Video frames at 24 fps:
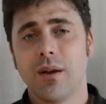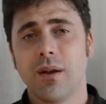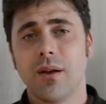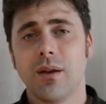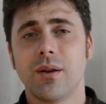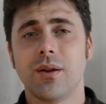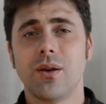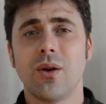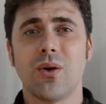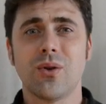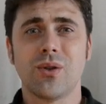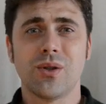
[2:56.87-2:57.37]

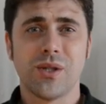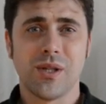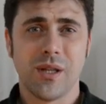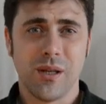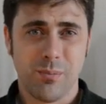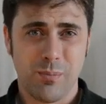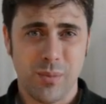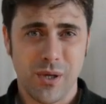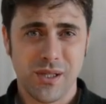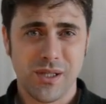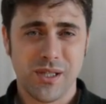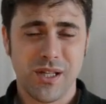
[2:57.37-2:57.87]
Notice the
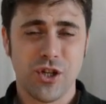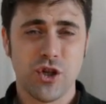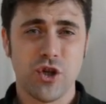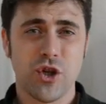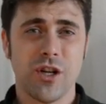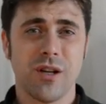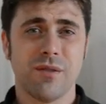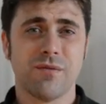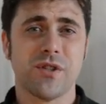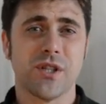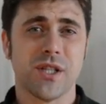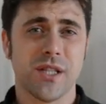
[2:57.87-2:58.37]
position
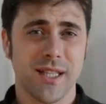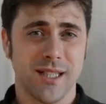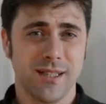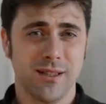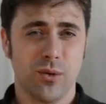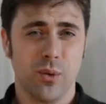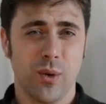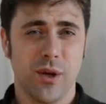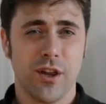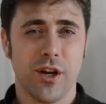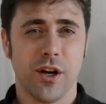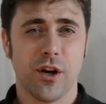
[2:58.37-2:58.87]
of still
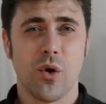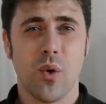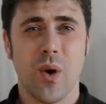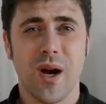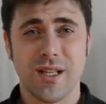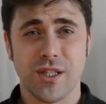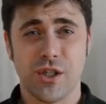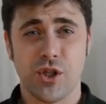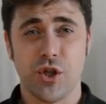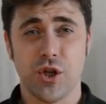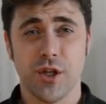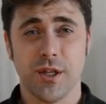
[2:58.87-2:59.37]
with a
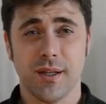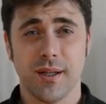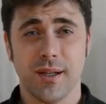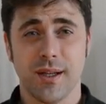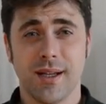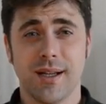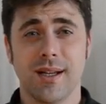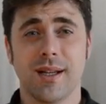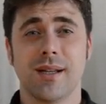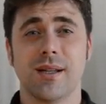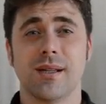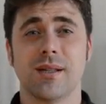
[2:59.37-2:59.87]
question.
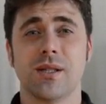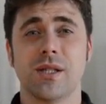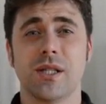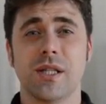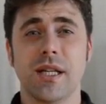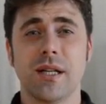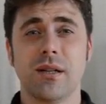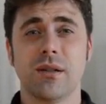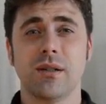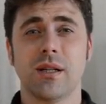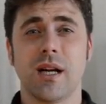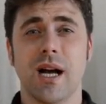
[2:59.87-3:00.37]

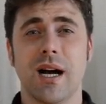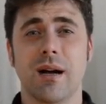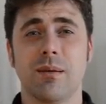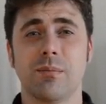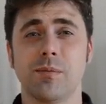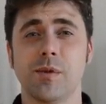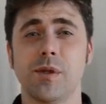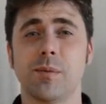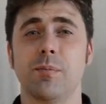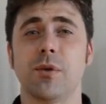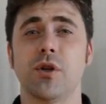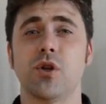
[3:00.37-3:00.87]
Still
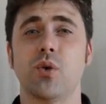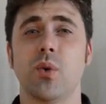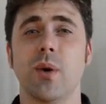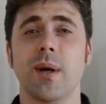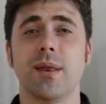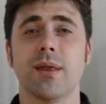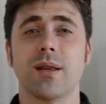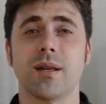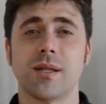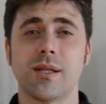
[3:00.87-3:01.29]
comes between the